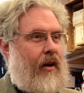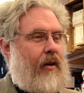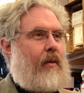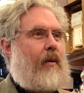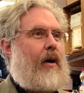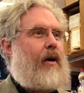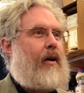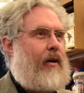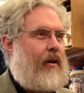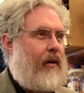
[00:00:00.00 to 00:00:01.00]

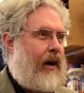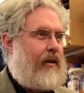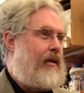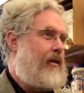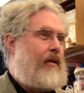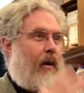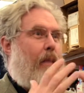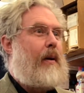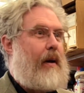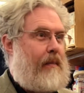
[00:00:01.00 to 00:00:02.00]
where you had to
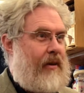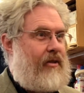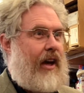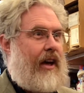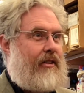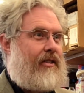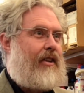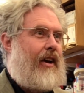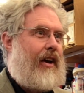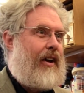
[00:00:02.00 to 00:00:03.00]
open up a chest
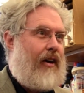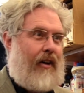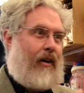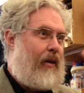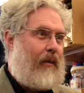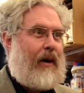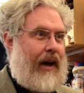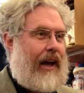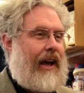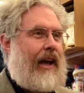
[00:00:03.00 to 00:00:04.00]
all the
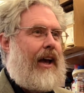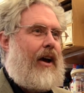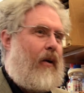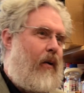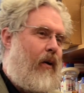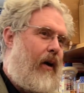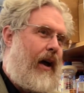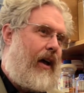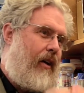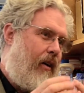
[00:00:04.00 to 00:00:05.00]
way or
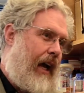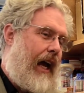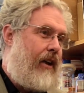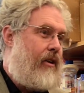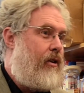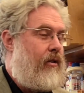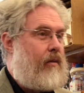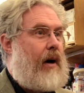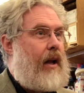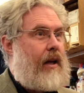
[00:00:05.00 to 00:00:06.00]
had to use a
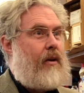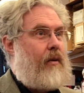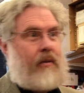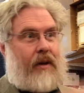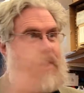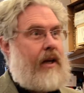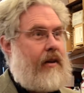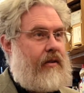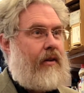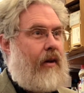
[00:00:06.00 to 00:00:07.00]
molecule that would
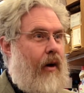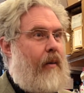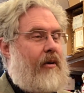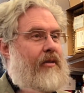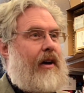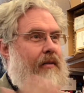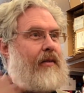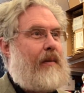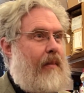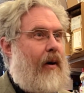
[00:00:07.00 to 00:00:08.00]
hit almost
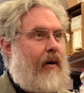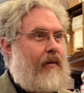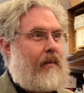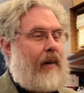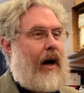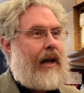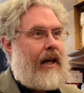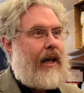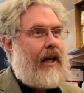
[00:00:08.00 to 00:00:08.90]
every part of your body